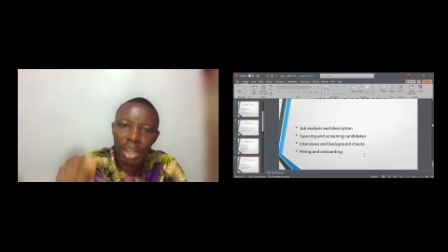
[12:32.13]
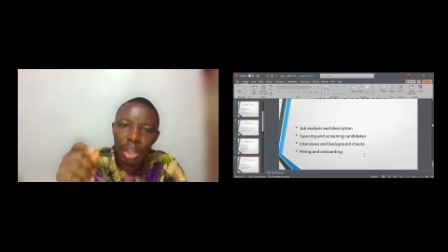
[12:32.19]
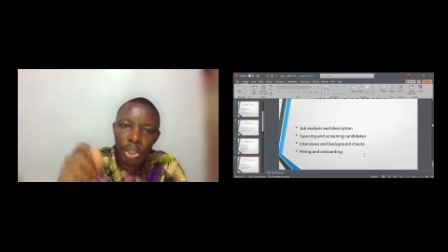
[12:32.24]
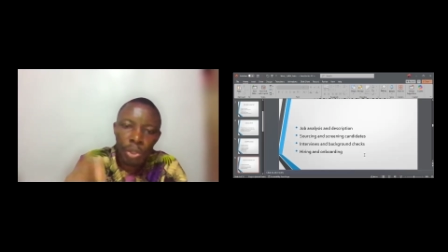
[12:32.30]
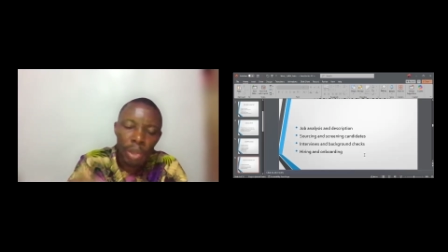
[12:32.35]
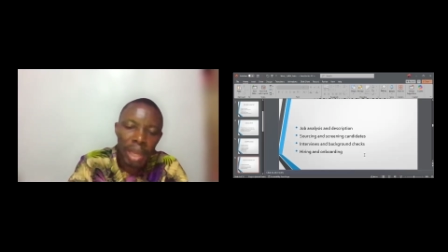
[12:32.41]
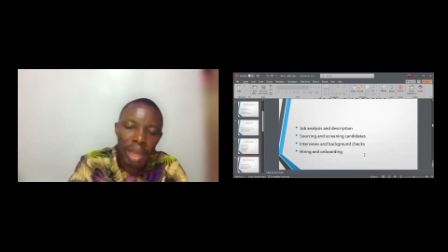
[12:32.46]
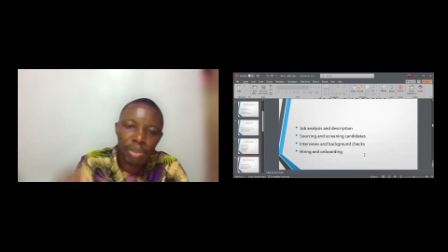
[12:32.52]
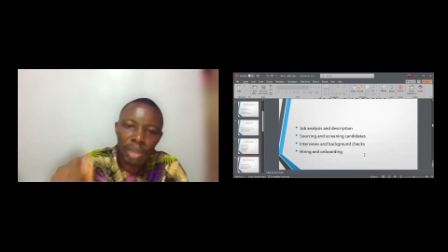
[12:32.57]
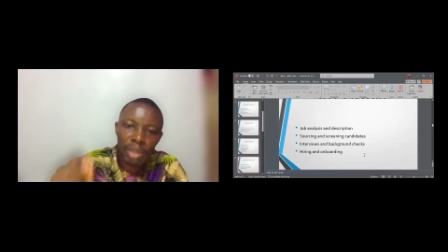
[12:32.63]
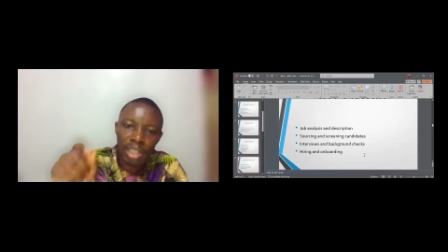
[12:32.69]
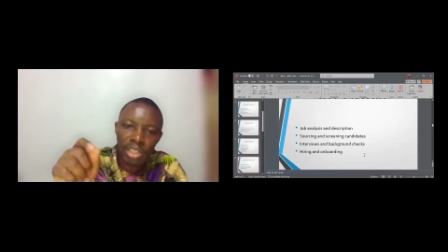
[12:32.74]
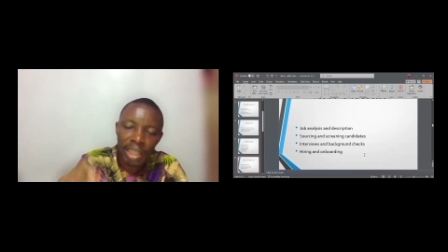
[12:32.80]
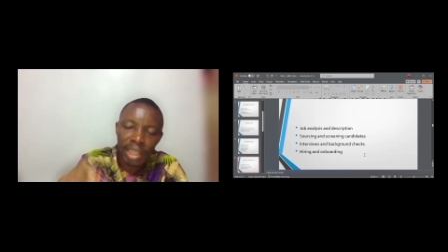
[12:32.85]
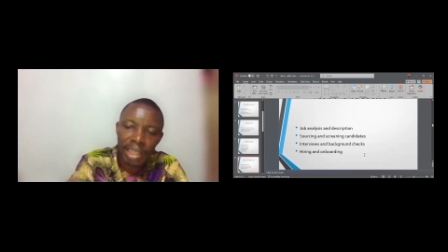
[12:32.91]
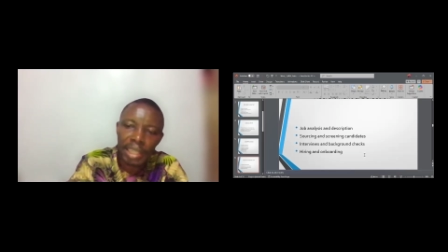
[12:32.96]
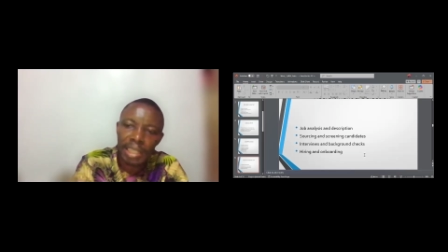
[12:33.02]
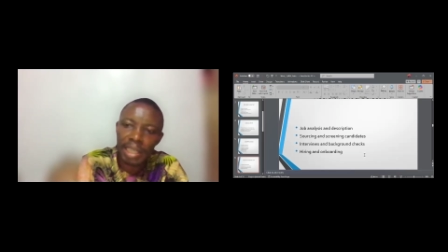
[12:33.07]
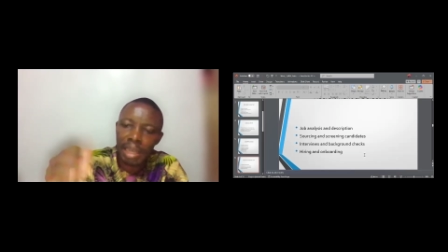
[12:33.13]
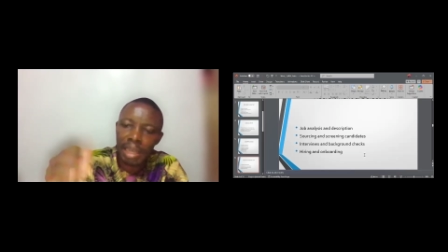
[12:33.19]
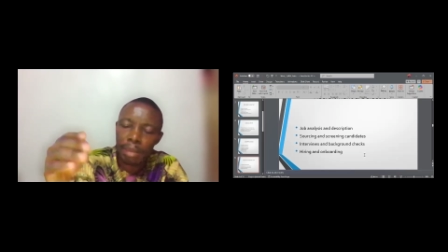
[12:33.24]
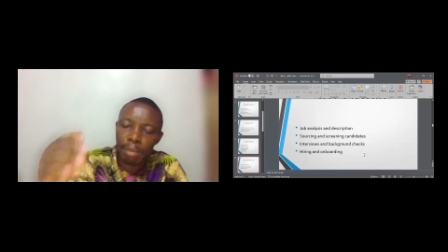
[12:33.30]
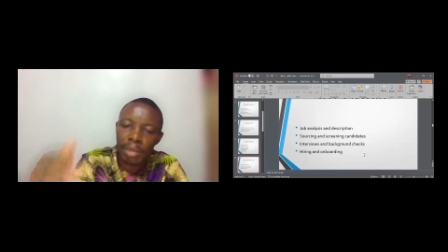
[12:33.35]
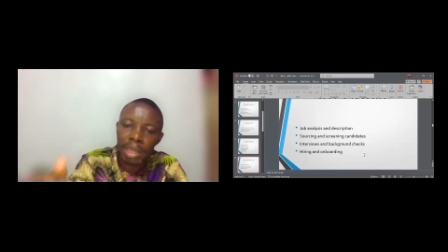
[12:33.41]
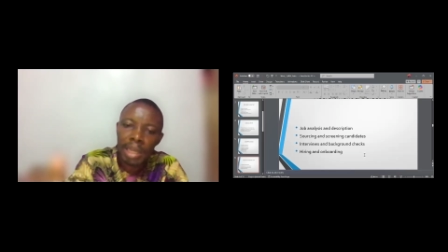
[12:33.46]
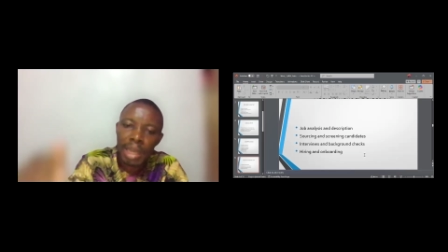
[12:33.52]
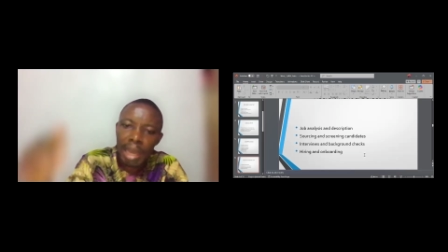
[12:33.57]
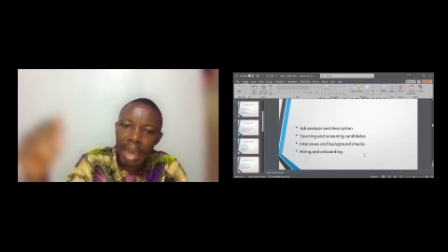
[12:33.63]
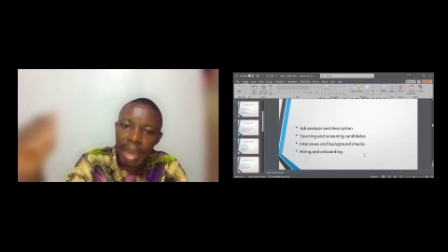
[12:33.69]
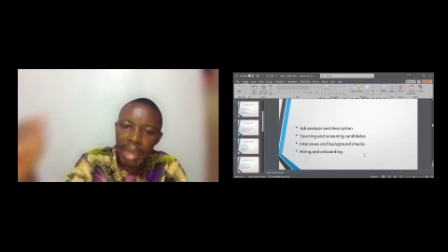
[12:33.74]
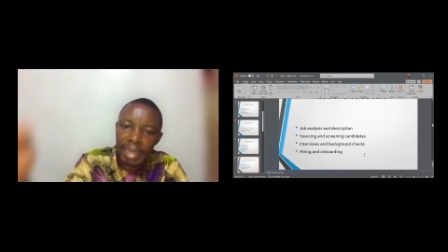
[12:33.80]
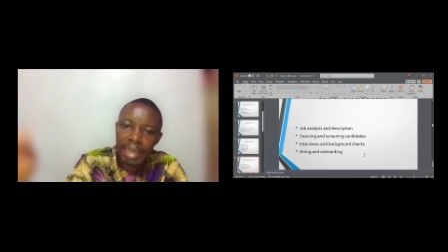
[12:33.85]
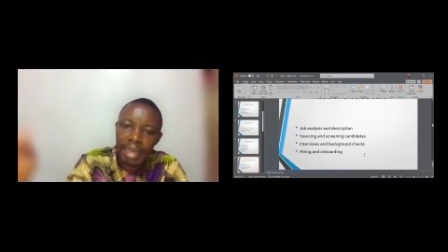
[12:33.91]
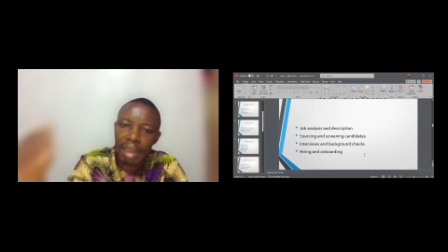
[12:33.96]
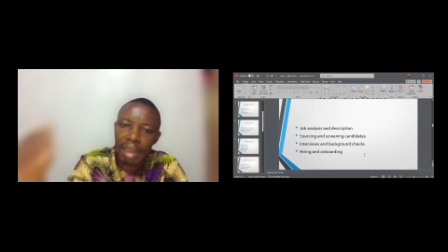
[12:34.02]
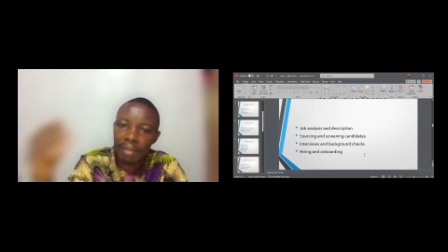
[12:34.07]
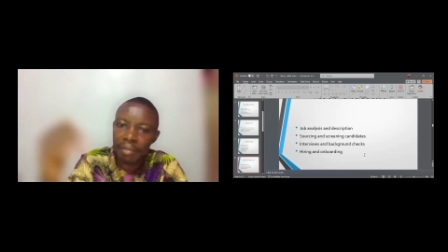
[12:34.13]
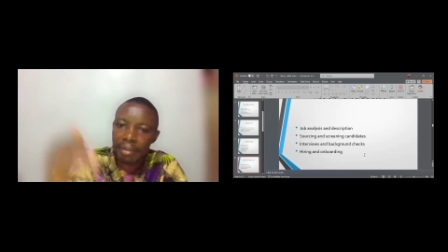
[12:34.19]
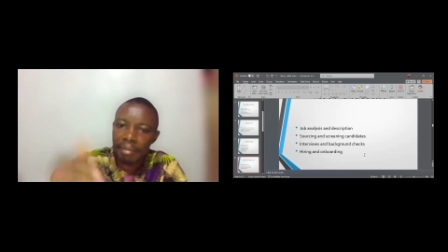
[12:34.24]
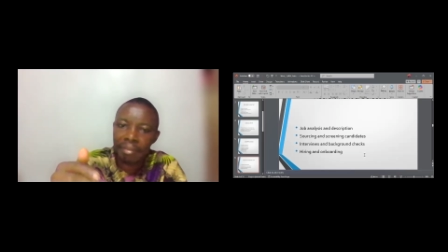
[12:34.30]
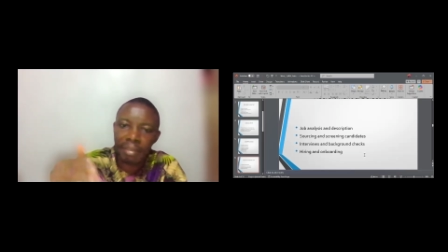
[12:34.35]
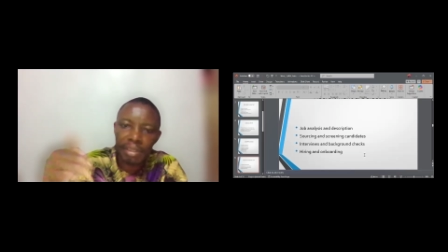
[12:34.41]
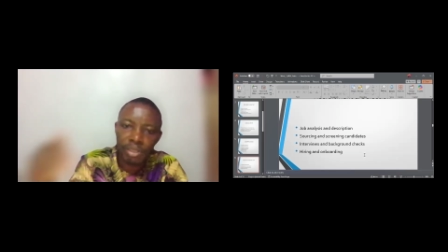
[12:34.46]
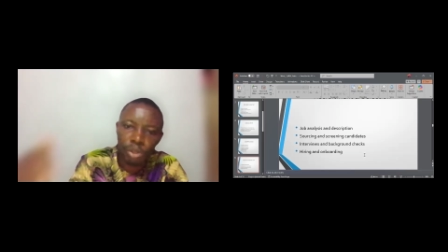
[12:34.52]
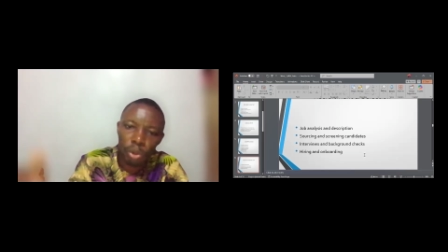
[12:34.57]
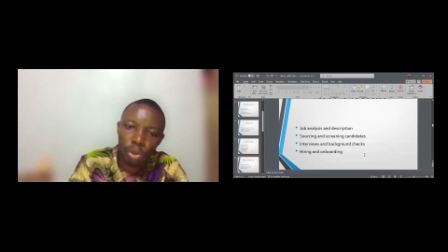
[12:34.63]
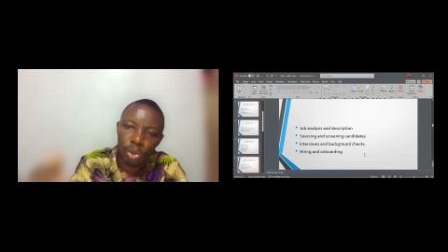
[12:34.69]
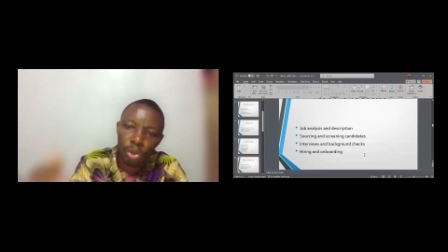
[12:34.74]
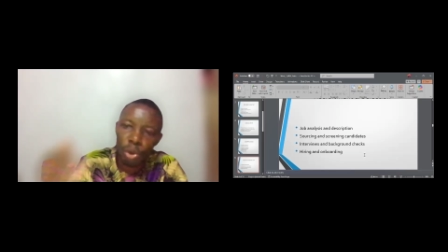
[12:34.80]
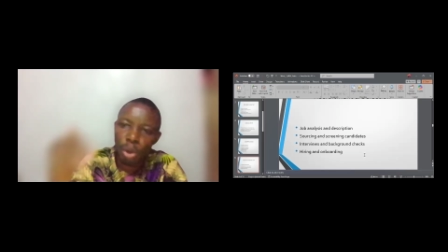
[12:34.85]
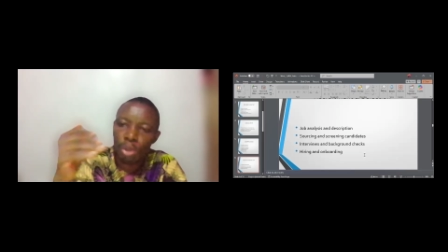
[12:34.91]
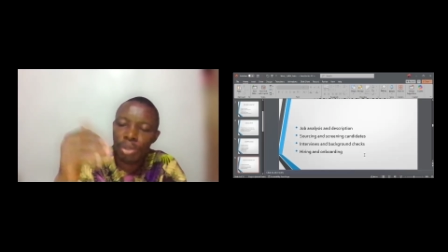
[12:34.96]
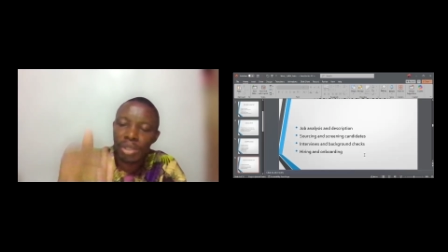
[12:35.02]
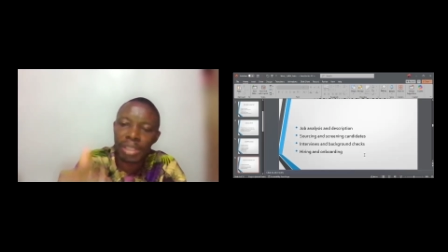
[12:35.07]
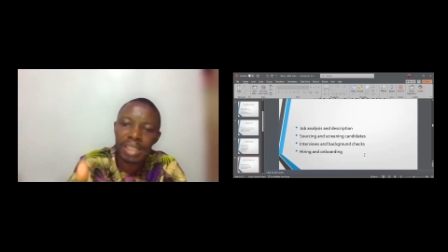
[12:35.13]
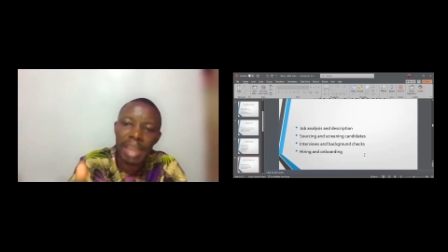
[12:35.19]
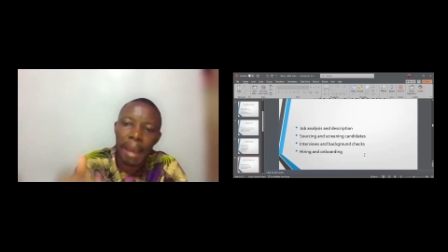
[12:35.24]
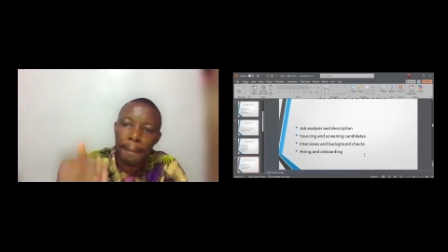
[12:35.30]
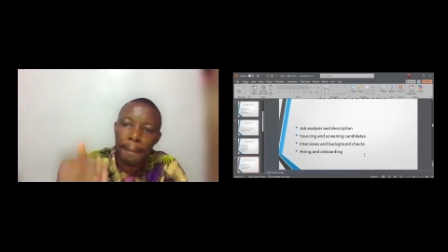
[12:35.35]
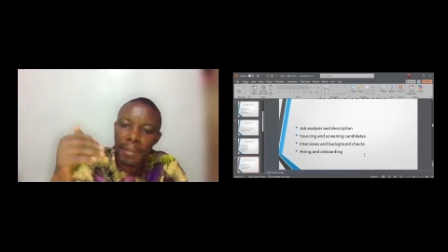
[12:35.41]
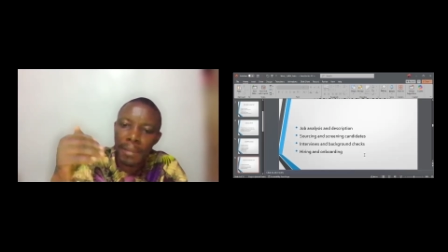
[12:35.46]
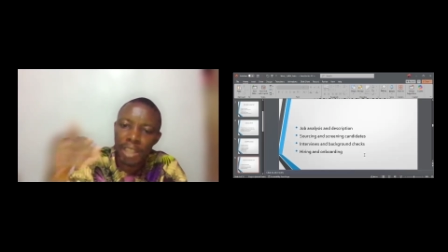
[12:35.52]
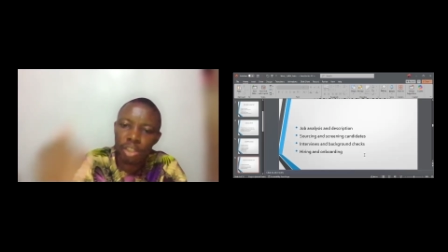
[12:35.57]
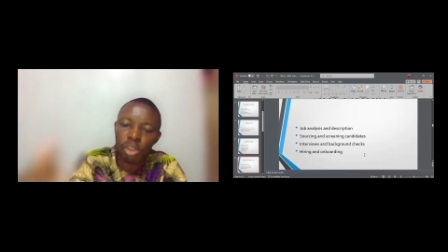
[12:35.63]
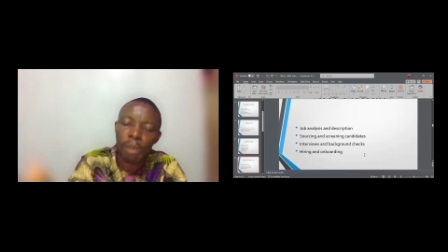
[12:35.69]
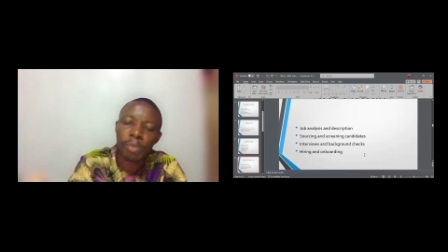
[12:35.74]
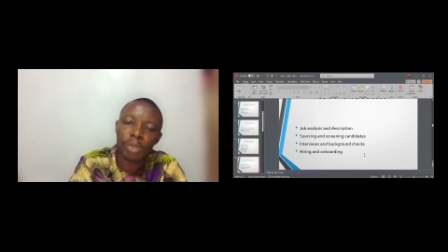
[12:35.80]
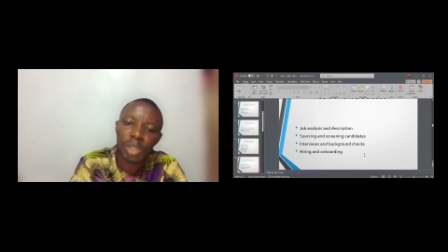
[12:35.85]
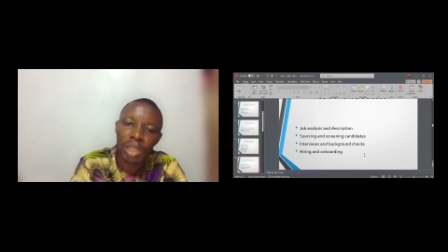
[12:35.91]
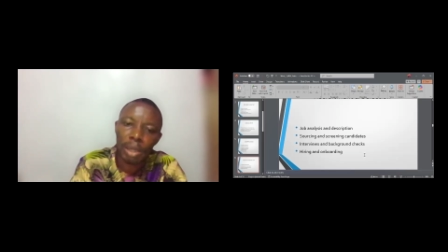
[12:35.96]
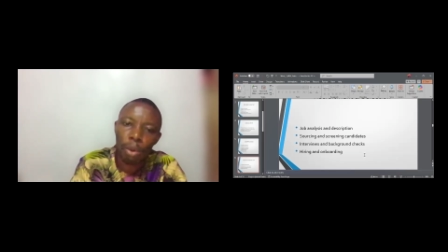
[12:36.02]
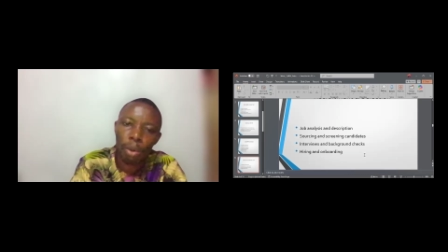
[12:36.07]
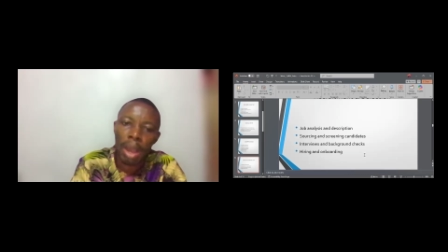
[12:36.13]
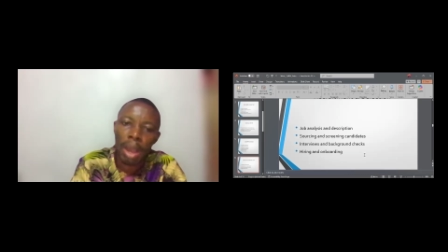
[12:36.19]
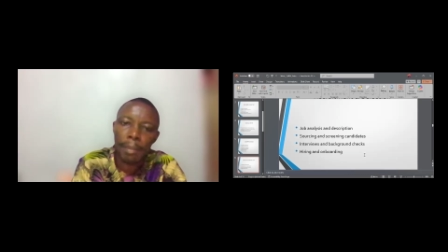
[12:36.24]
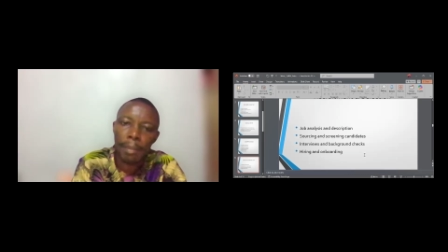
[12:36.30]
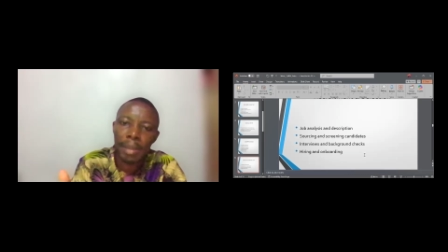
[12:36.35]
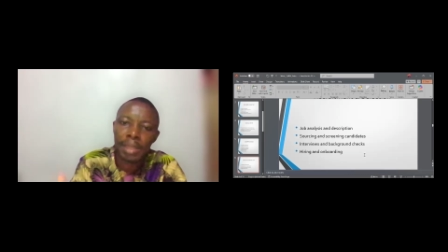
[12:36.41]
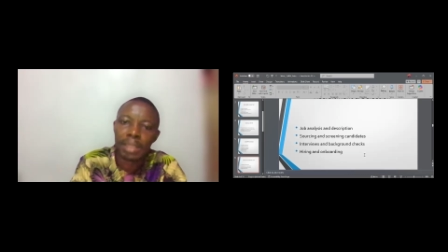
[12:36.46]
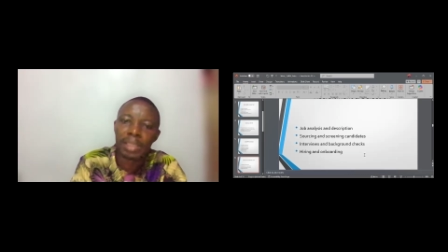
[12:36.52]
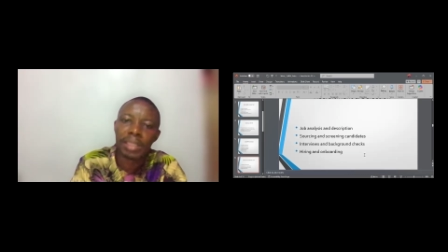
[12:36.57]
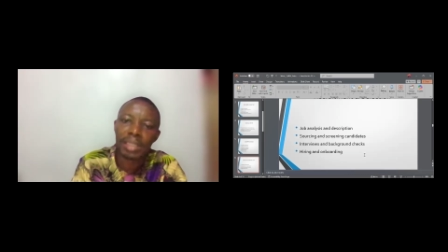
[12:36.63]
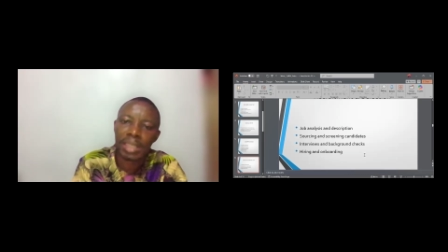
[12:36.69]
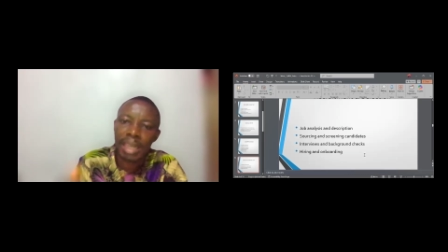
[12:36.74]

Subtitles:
So as you are checking them and everything, so those that meet up with the requirement,